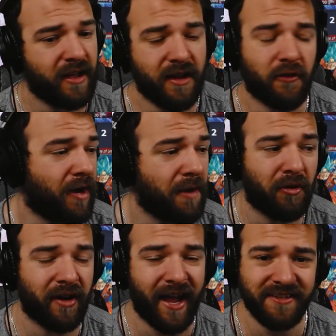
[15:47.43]
yo, if my
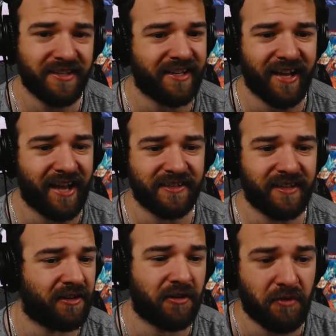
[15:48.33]
opponent has it, he has
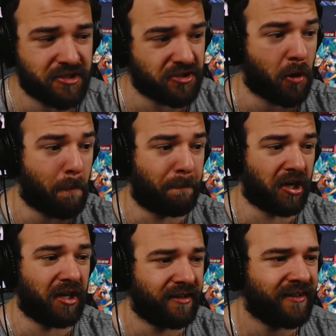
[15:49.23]
it, and otherwise just go brr.